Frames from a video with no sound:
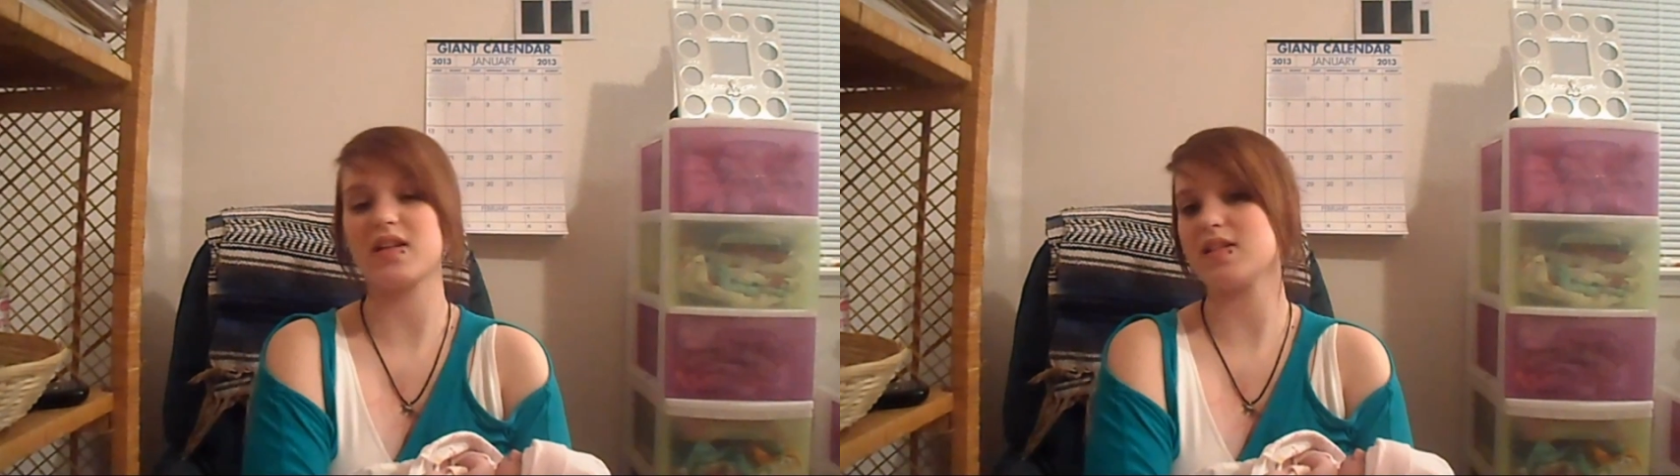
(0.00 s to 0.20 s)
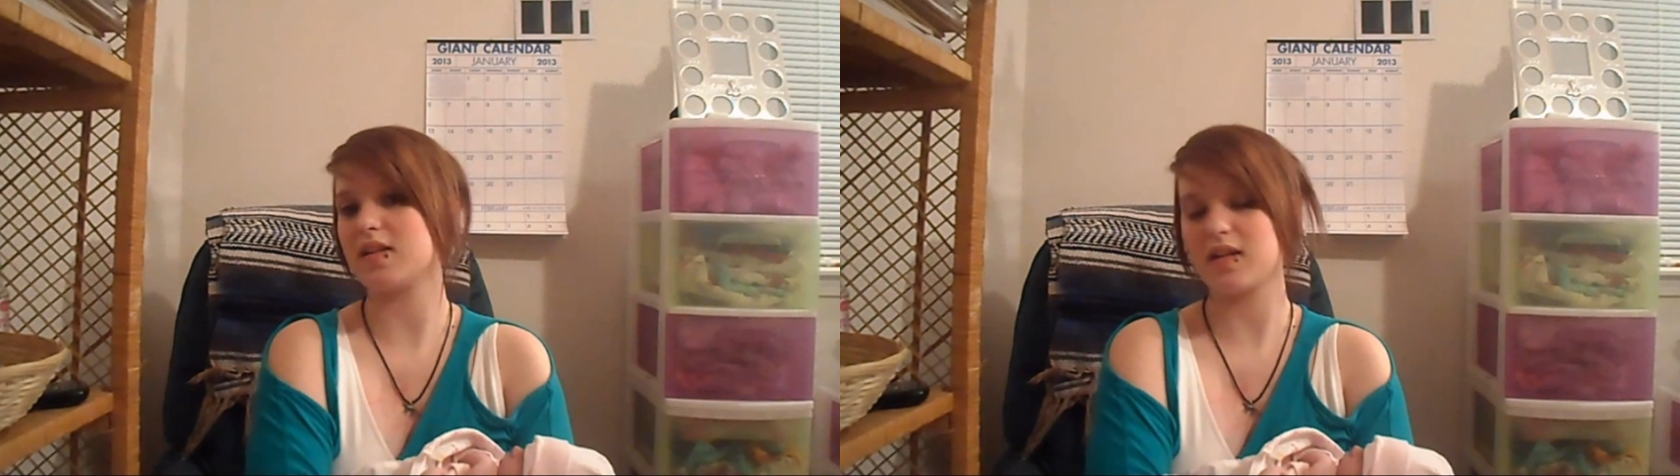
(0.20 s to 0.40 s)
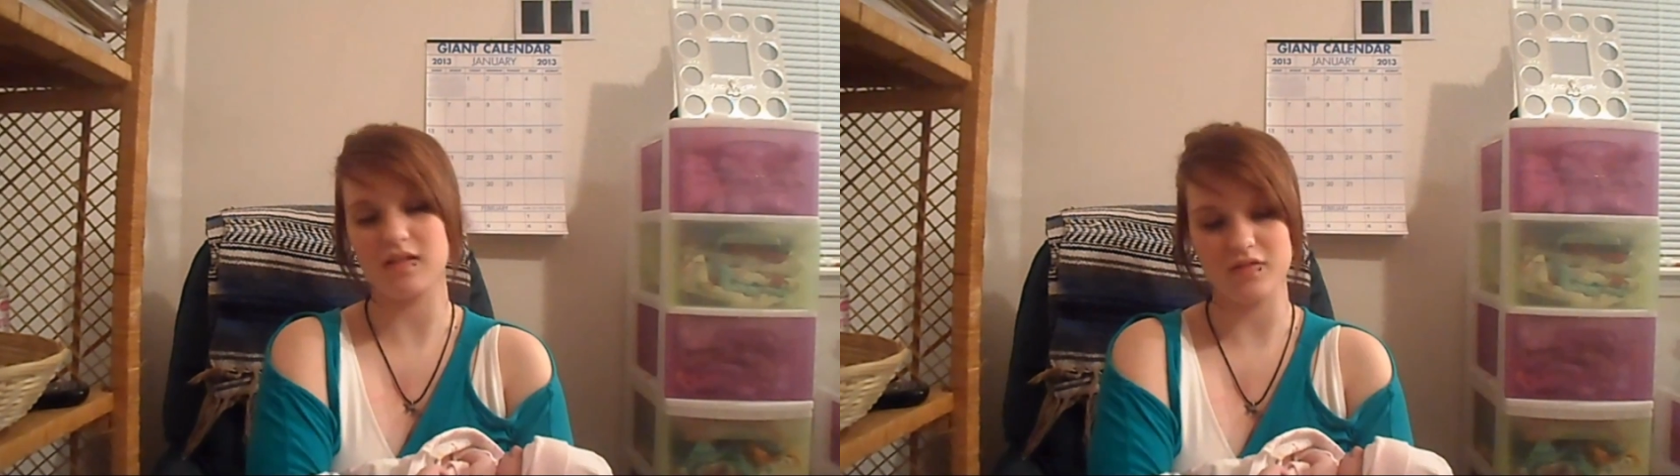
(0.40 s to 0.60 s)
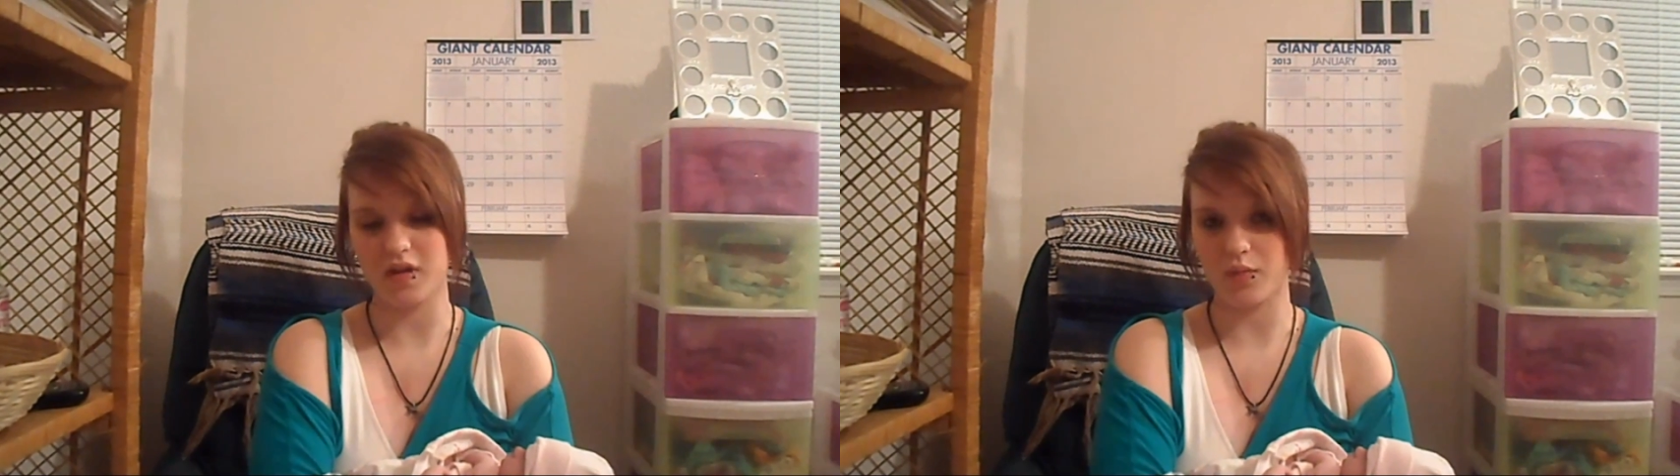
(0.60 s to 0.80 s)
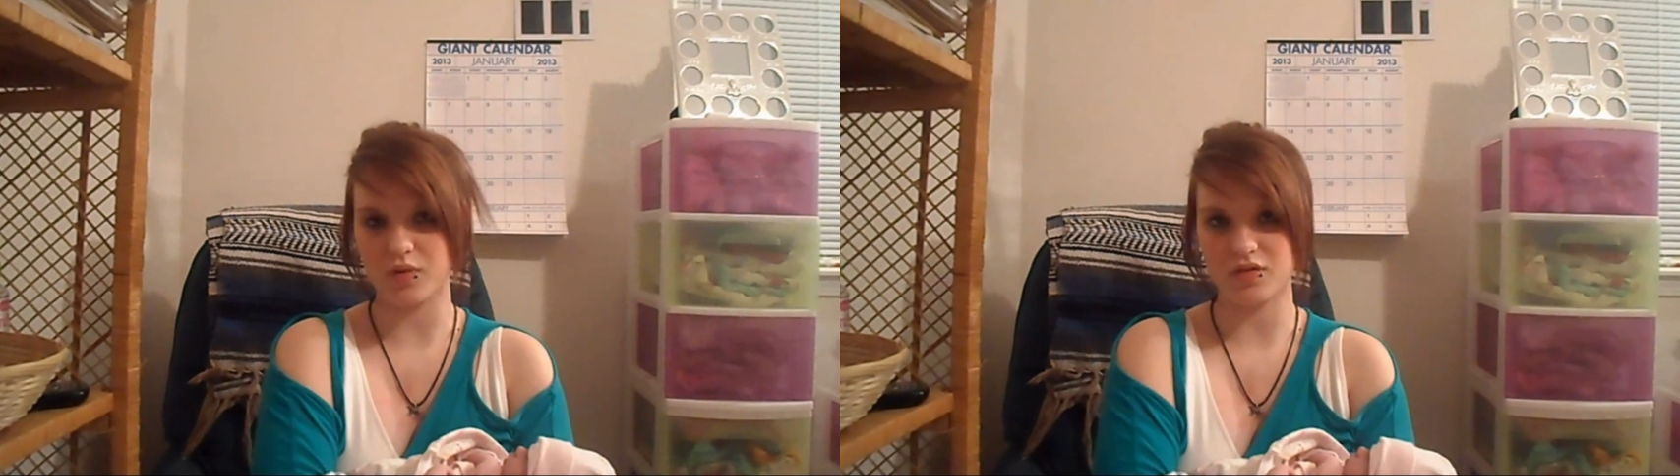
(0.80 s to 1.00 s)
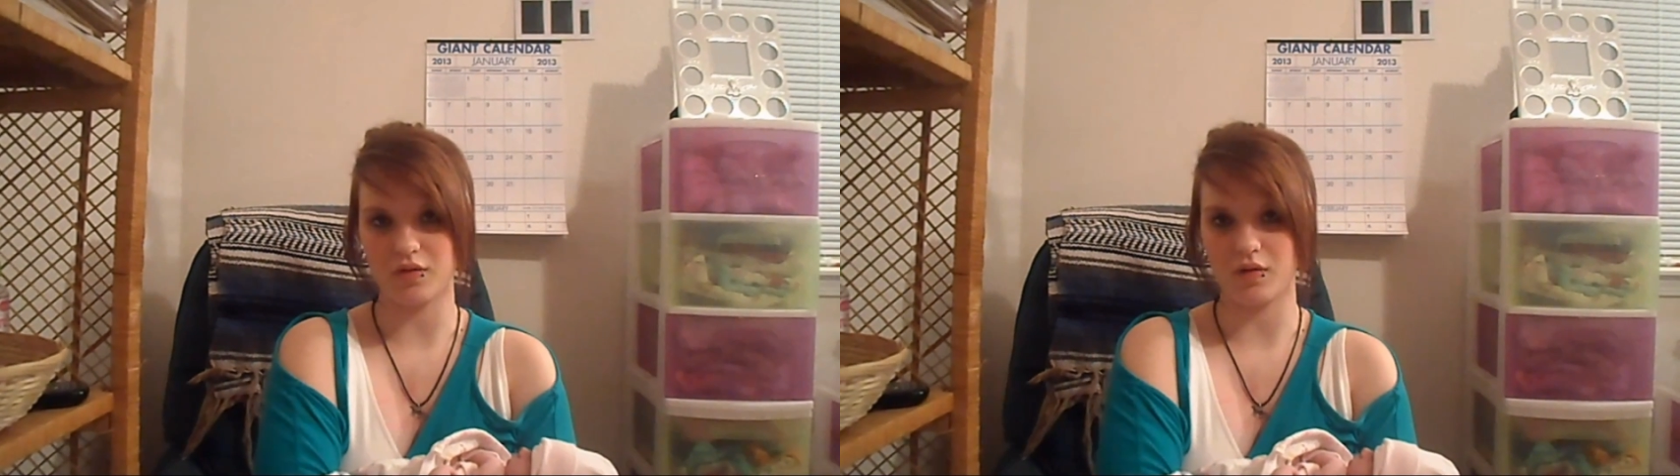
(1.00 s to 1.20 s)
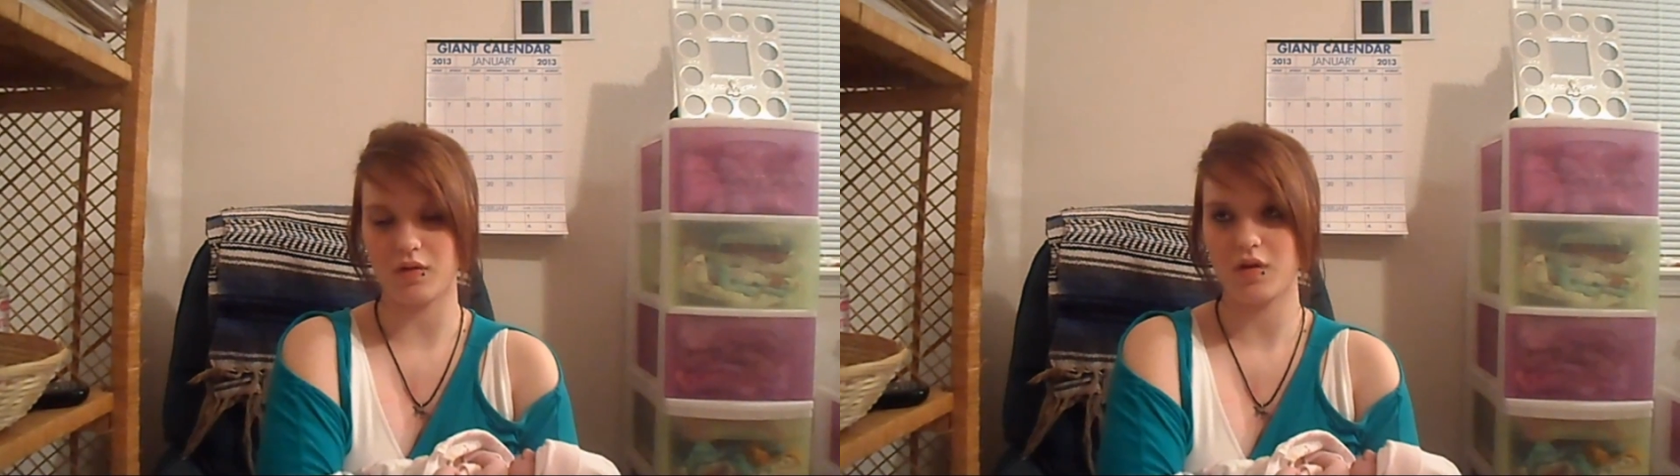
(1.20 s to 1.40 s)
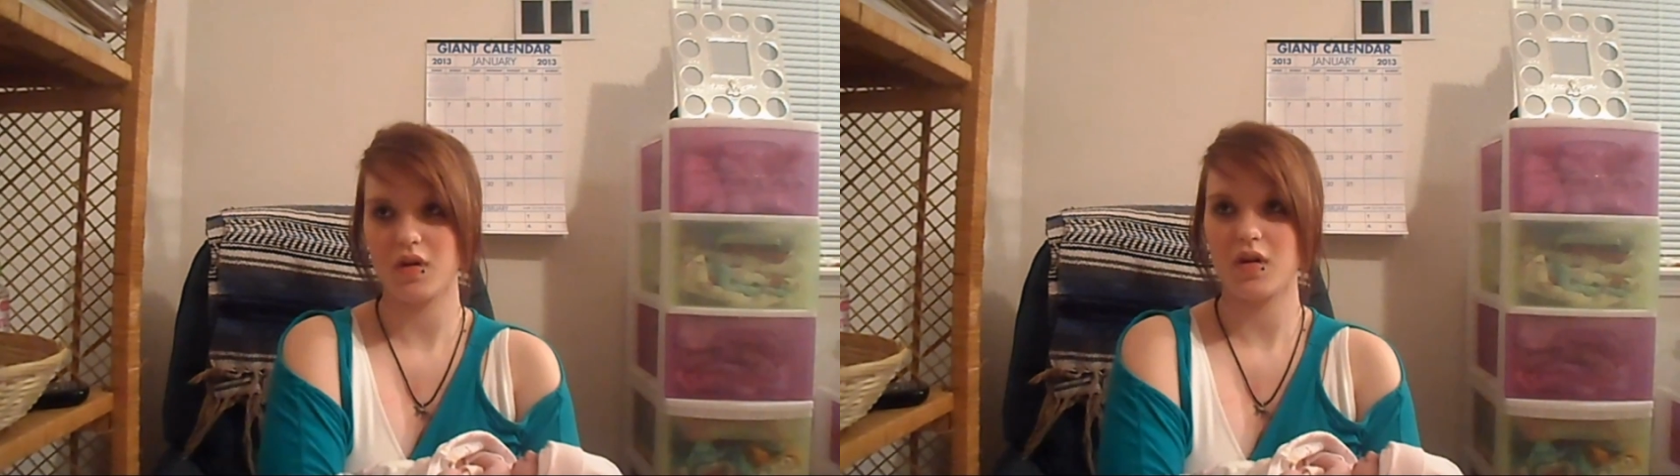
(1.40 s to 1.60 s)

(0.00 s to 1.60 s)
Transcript: I didn't have the epidural.